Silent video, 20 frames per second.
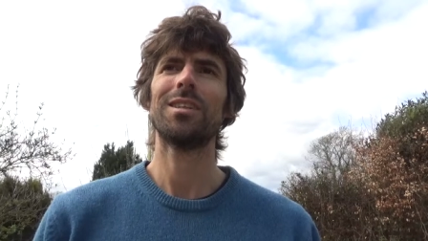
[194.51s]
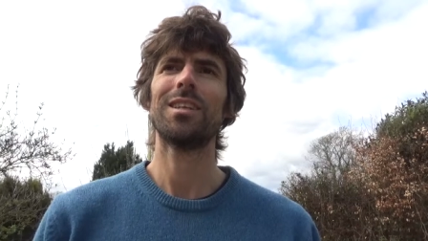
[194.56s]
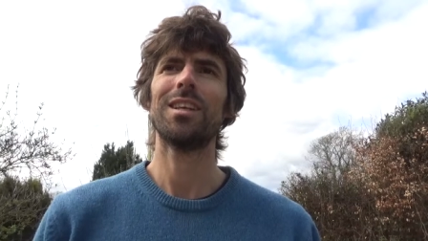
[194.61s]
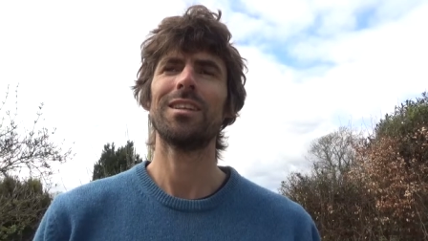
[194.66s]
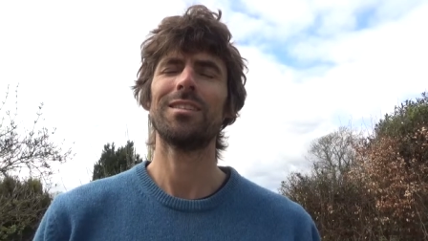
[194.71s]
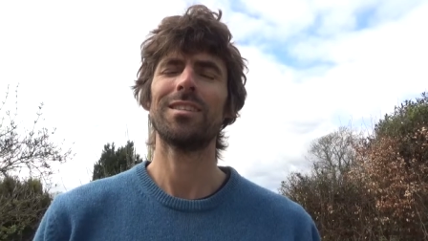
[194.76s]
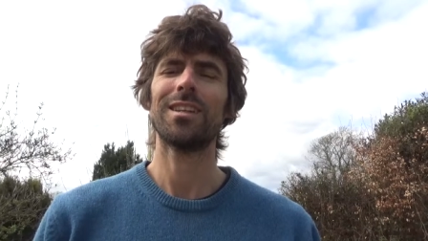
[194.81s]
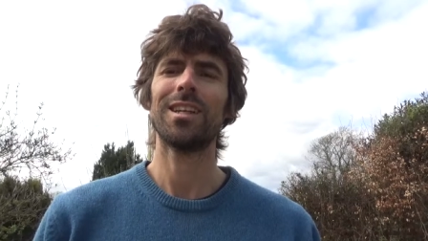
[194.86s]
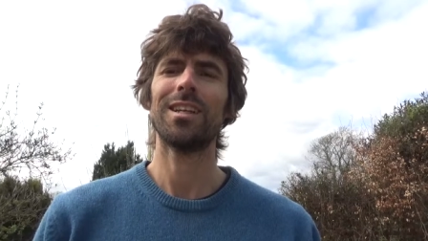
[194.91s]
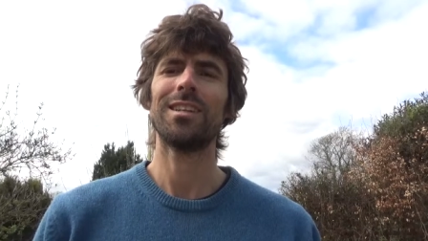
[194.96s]

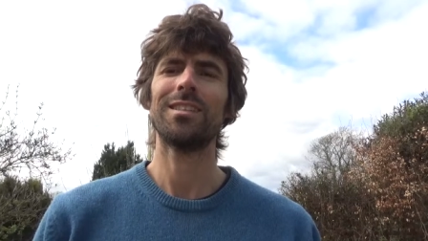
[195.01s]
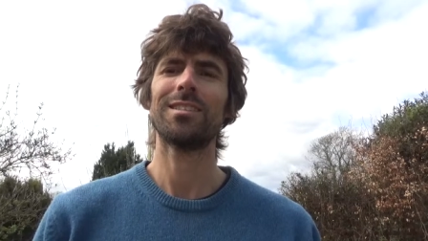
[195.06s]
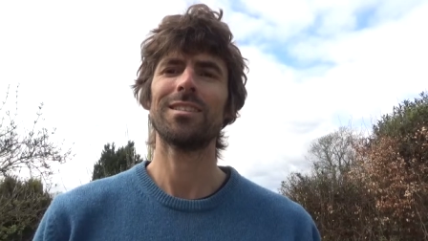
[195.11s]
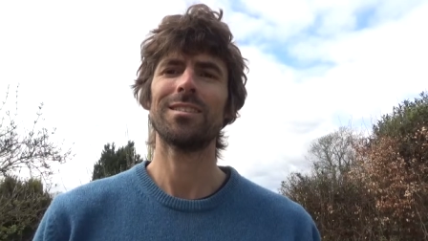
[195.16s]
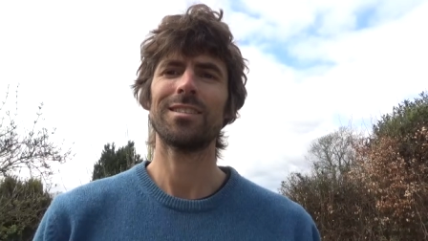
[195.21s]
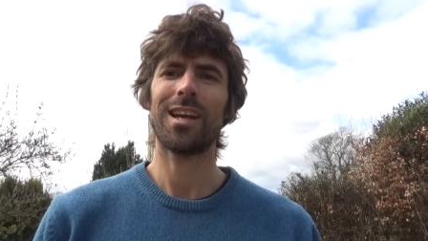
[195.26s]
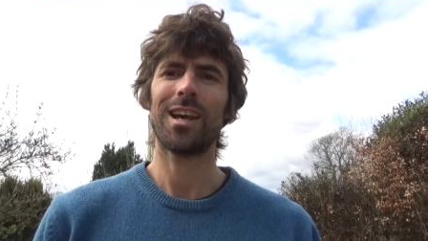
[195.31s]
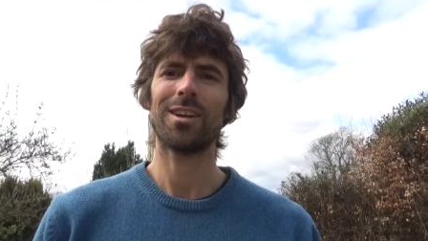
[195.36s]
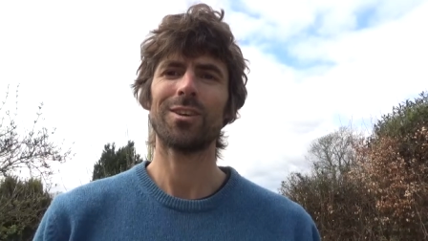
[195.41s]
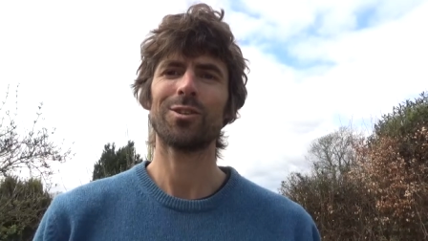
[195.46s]
innate,
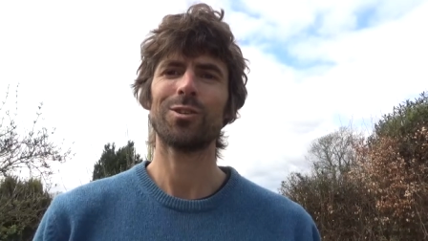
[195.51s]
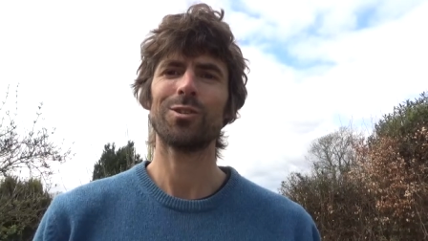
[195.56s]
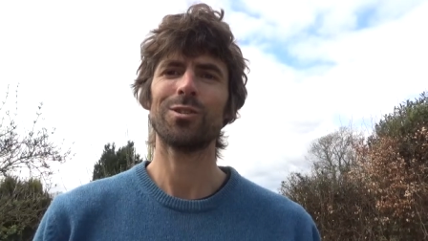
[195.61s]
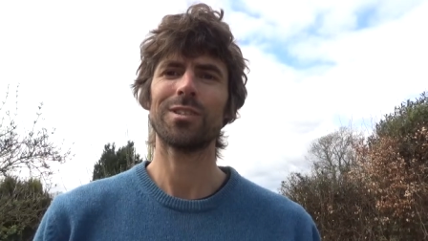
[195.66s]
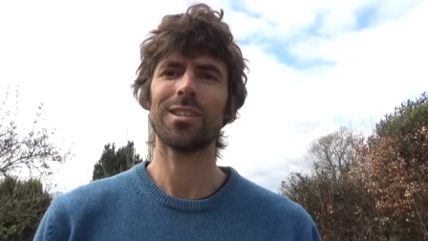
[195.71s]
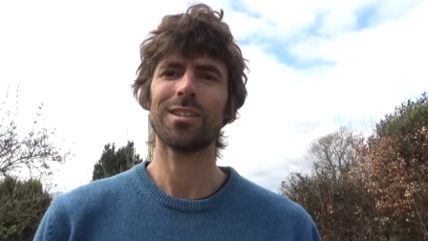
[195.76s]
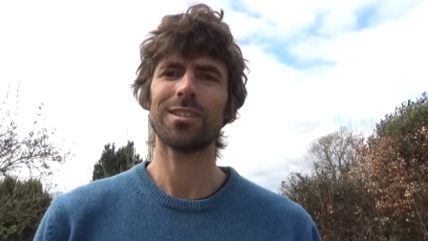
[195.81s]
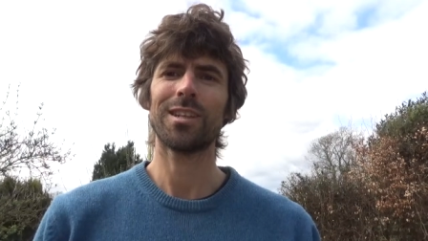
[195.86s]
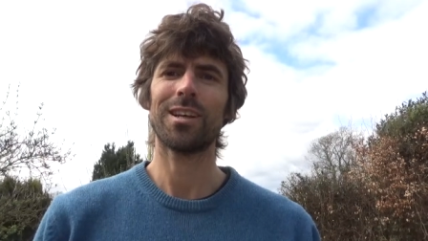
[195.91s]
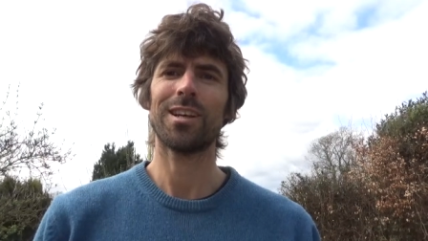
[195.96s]
natural
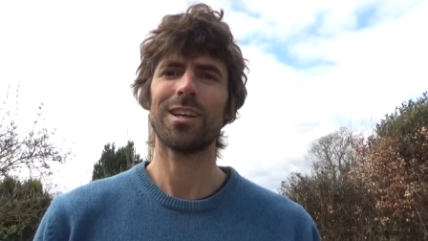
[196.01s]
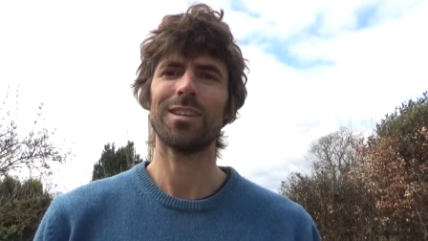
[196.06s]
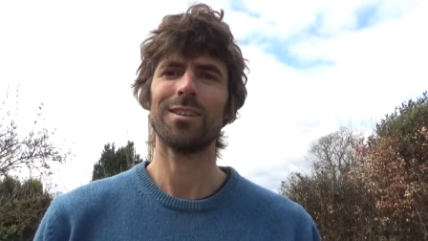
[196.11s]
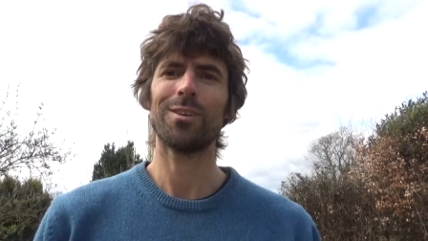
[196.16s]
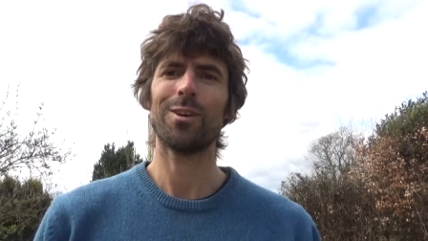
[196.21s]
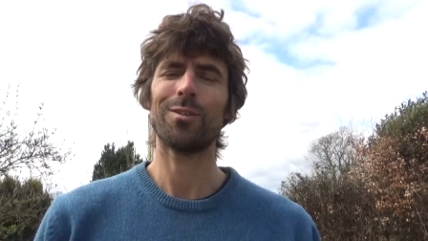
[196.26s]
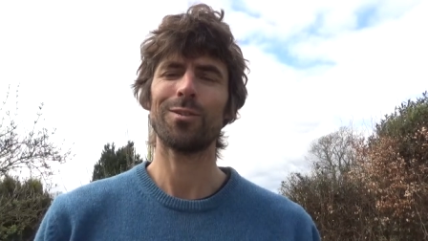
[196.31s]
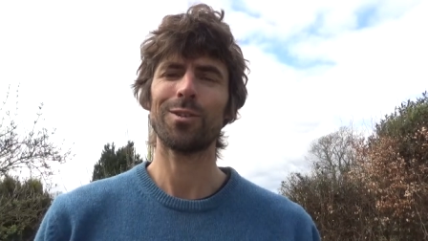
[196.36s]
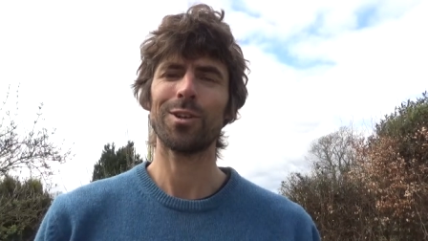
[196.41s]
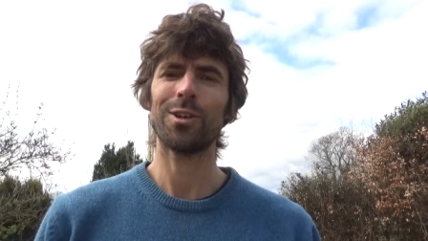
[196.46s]
desire
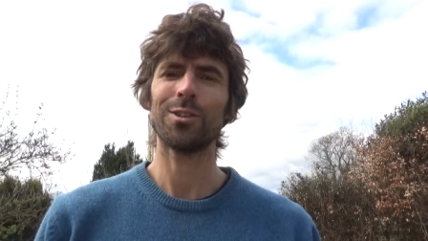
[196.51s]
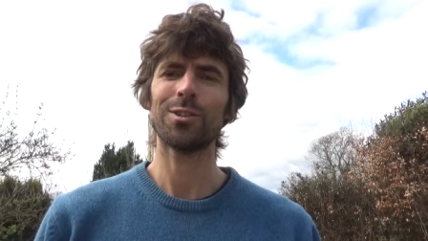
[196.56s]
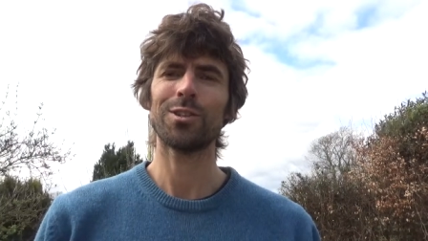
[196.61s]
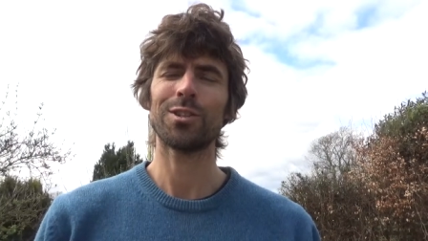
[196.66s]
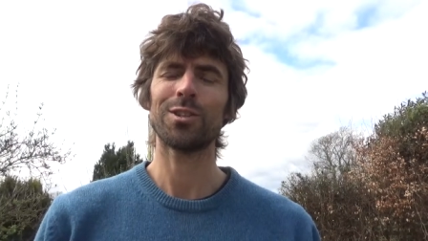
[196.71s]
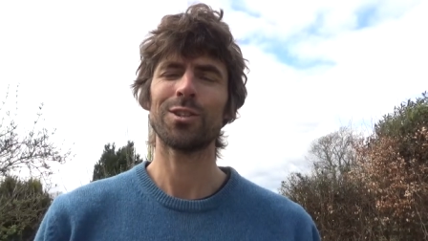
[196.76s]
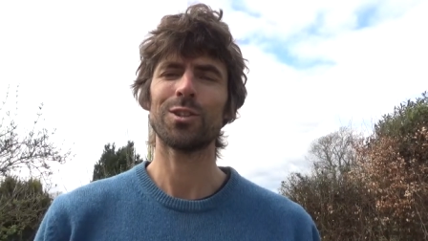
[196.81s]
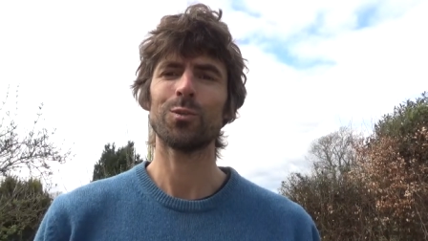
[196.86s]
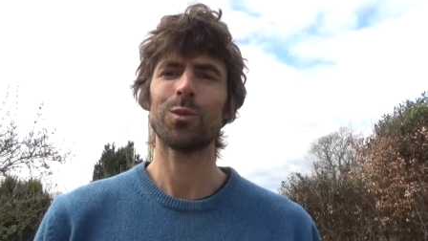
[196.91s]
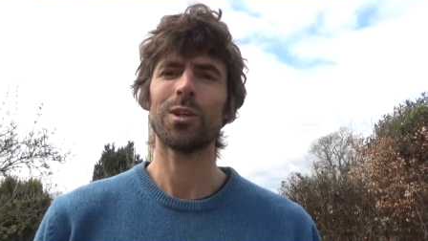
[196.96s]
of
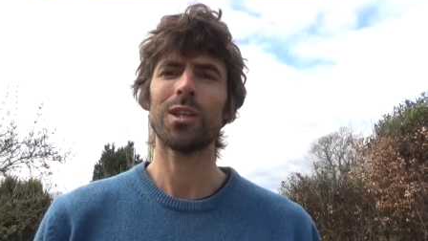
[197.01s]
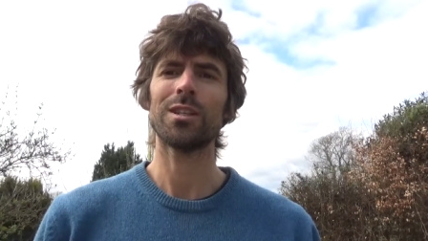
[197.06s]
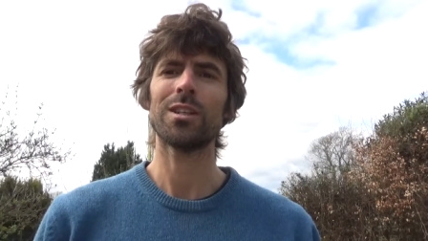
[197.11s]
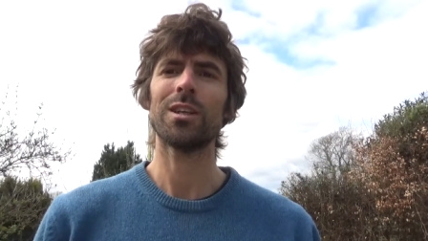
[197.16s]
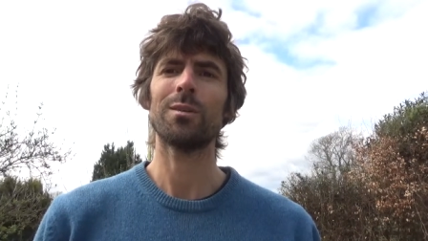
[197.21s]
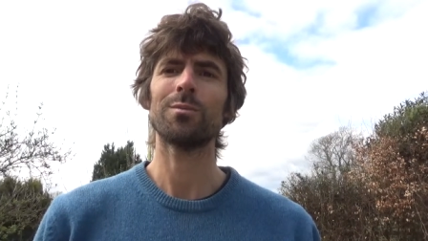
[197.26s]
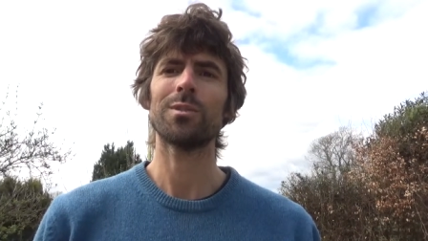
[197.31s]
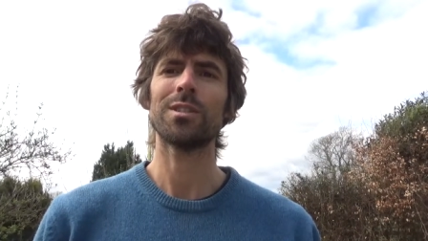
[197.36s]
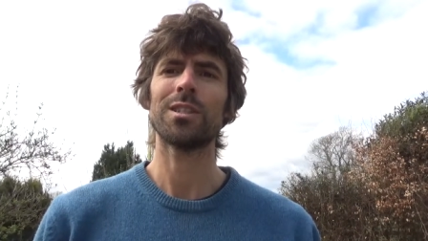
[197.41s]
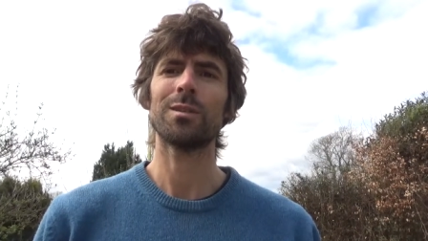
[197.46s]
consciousness when it
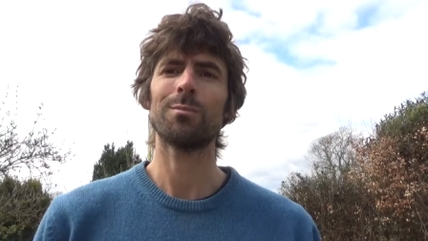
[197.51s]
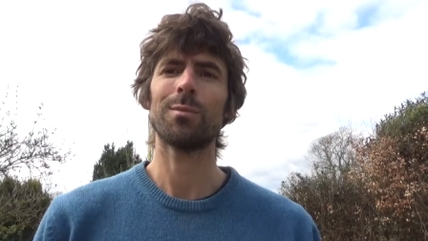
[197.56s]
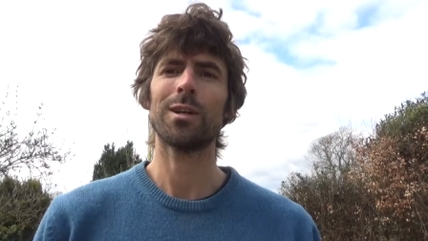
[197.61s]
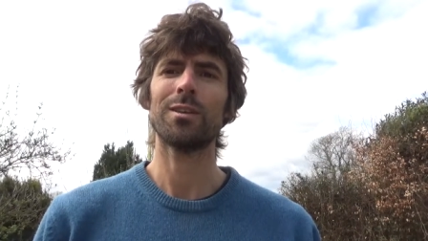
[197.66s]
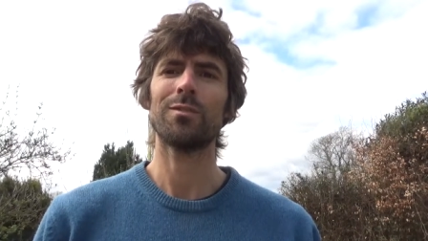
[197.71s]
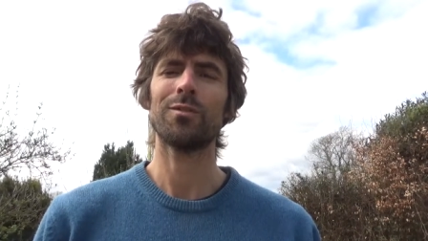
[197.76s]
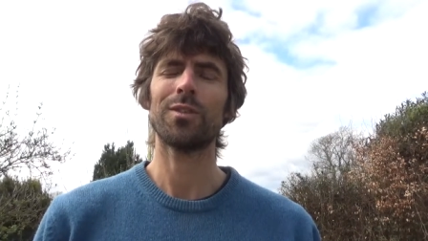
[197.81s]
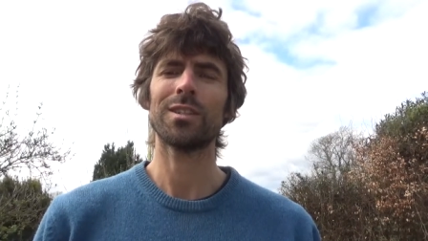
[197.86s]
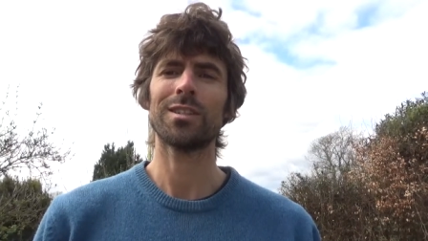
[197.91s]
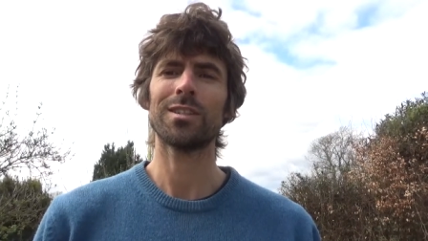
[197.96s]
comes into
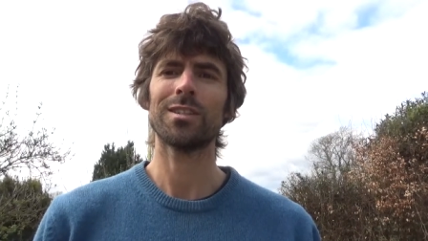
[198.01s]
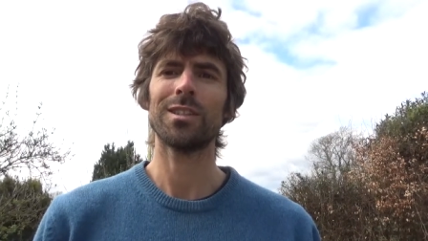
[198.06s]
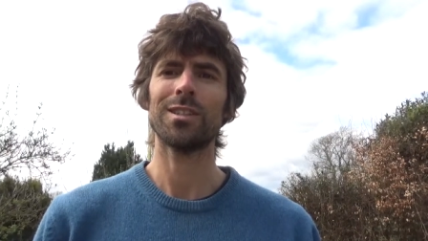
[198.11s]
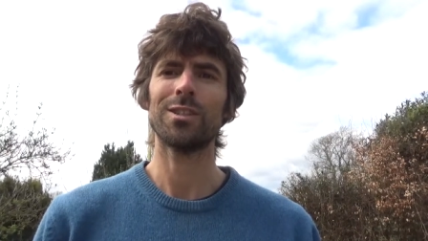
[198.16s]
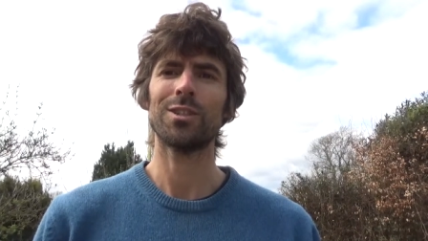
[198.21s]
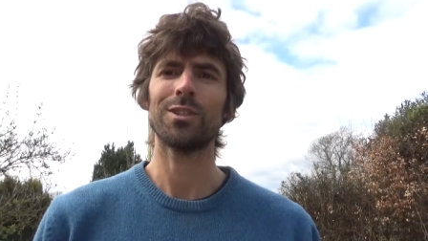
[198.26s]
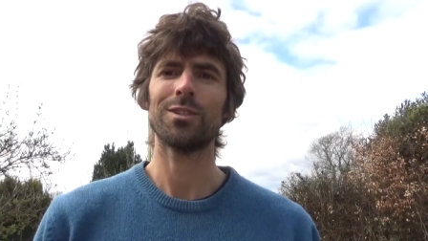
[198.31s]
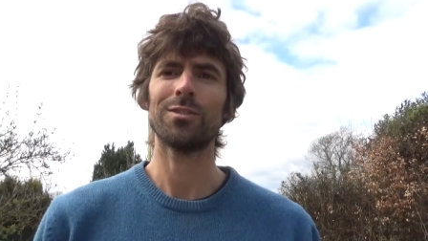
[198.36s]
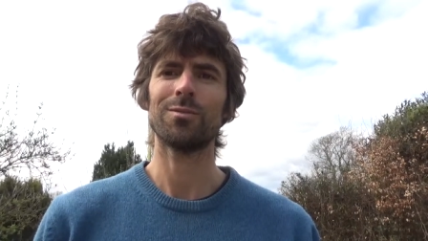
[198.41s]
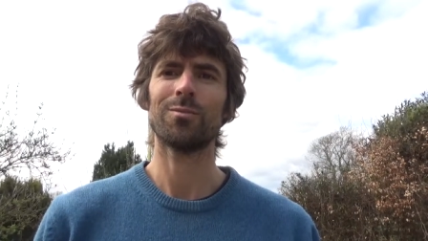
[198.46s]

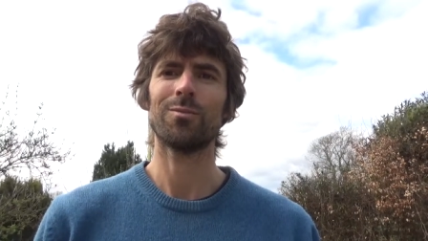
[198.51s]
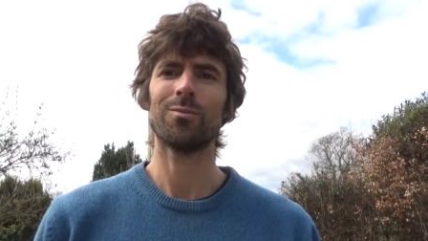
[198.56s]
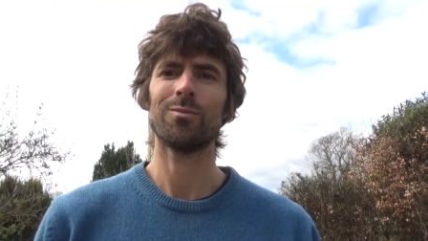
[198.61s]
manifestation.